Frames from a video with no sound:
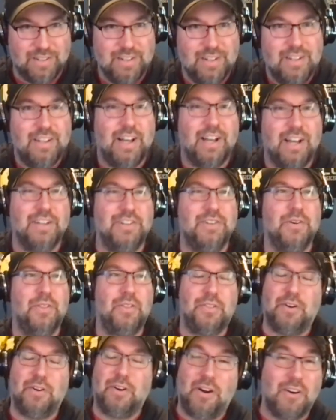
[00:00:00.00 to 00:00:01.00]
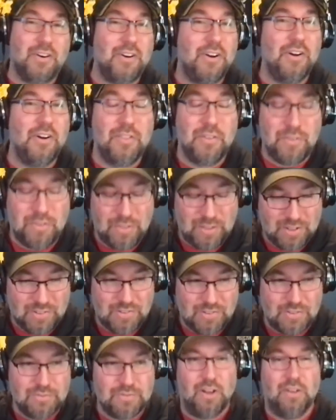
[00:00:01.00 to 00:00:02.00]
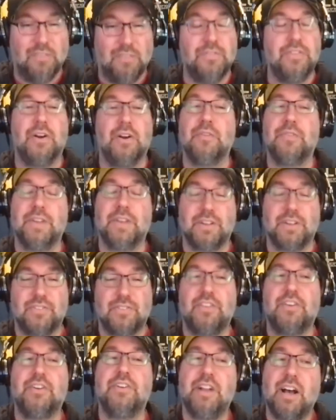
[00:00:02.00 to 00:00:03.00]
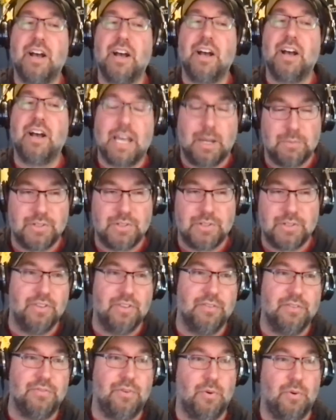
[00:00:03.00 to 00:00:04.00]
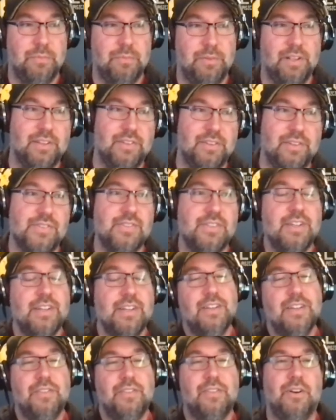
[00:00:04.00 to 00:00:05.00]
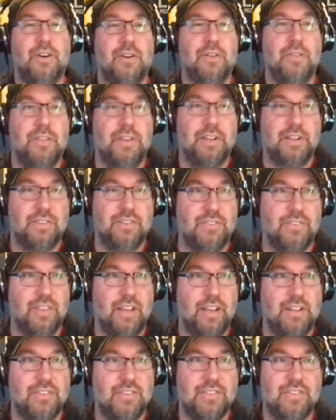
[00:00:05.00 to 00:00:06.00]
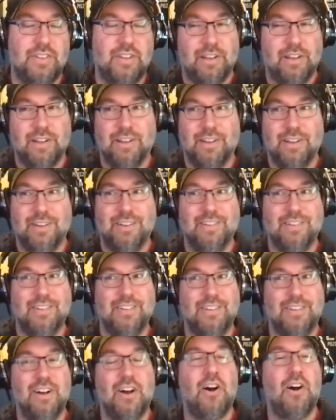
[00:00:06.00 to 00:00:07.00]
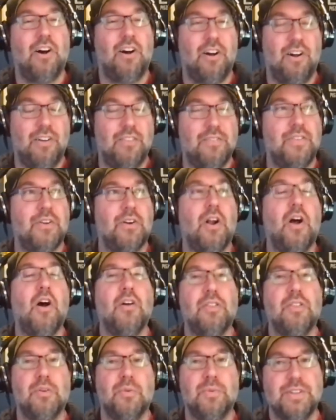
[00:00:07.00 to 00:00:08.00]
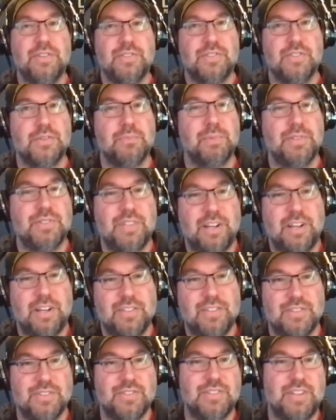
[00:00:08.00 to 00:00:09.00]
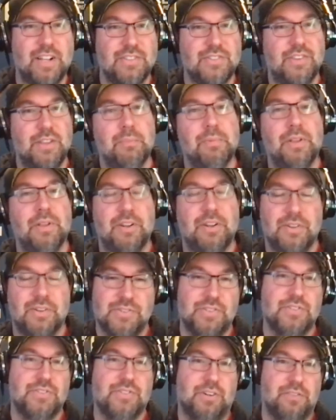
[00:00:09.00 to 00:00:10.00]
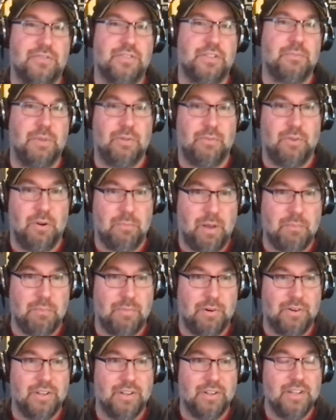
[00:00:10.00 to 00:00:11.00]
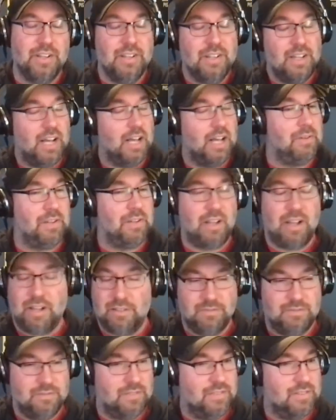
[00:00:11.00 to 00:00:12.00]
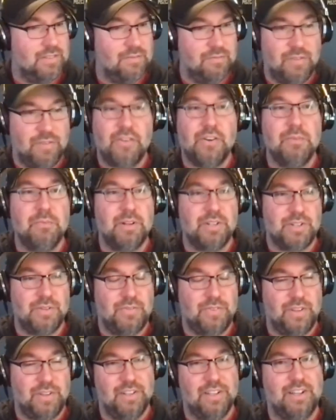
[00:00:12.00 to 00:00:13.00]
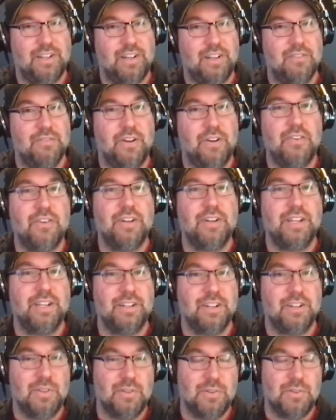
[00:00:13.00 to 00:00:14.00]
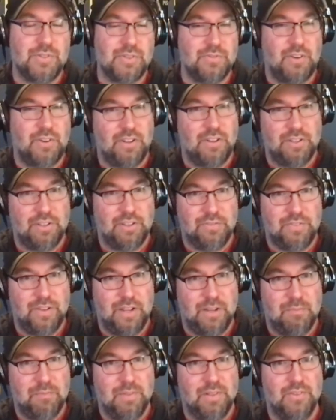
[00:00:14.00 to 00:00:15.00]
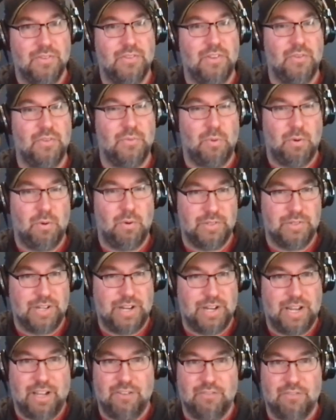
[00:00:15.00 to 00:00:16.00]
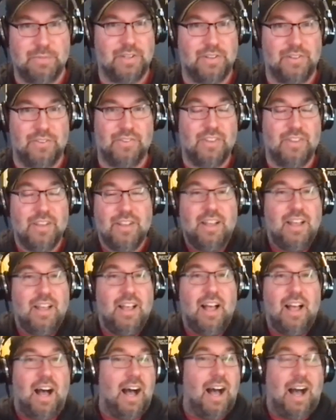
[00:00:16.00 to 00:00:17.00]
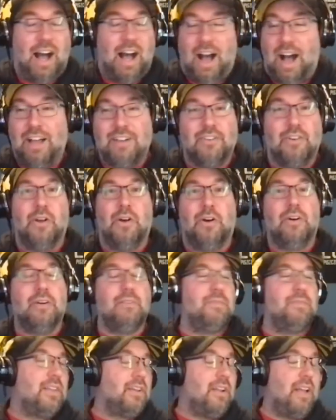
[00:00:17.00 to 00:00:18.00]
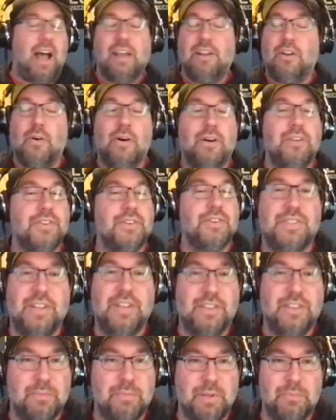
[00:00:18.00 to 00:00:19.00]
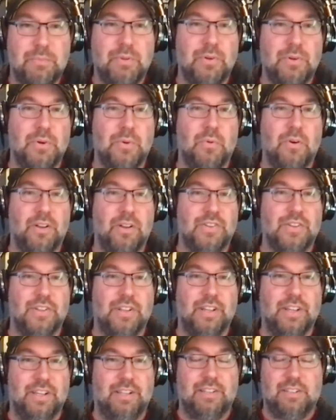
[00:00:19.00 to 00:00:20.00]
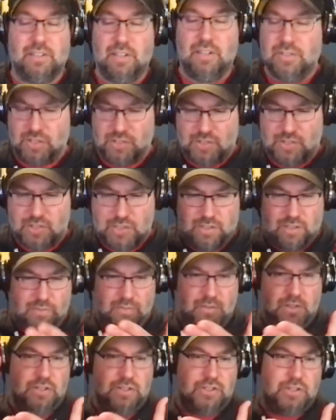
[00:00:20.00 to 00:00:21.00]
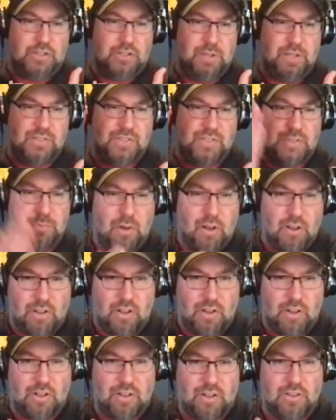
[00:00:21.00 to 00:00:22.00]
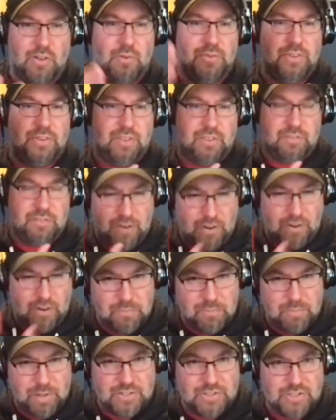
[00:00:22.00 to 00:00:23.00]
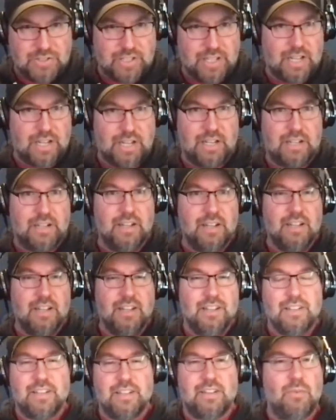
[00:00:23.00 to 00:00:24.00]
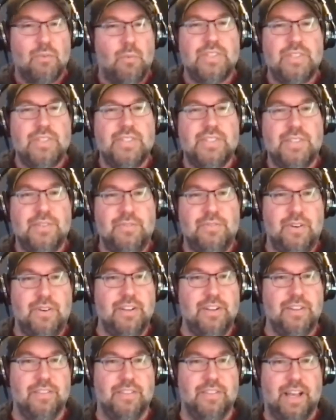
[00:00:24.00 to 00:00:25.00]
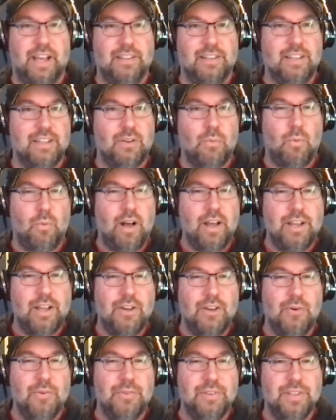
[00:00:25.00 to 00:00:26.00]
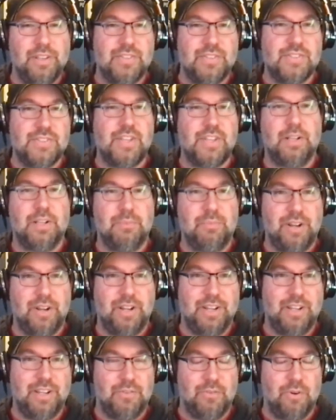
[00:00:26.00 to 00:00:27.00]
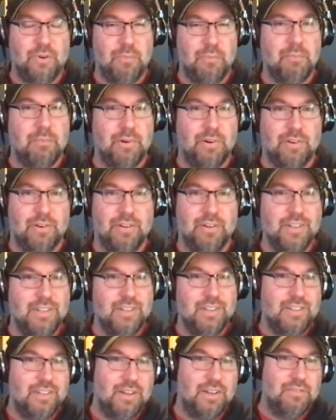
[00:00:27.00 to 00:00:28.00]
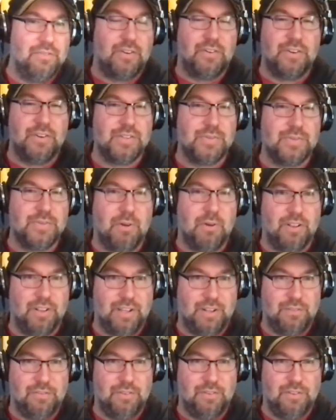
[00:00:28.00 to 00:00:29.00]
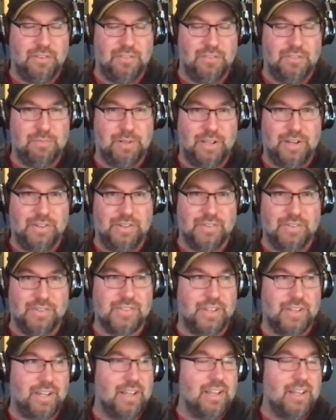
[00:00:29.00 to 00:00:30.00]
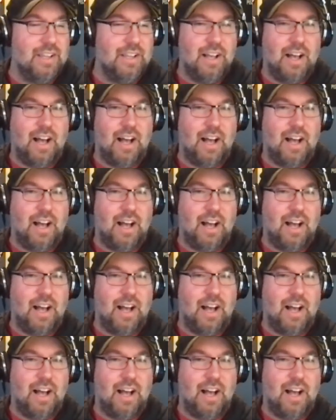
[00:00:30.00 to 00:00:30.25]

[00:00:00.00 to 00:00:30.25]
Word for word: I know that there are other things involved. There are things that are mm-hmm. not captured in the formulas. There are things that uh, there are other reasons besides the stats that players deserve to be remembered. I mean, I very much feel like a very inclusive Hall of Fame is is what we should have because I don't know that I don't understand the people who want to like it's a it should be a small hall only the very best should get in like what's the fun in that like why only celebrate and remember a very small handful of players mm-hmm. like i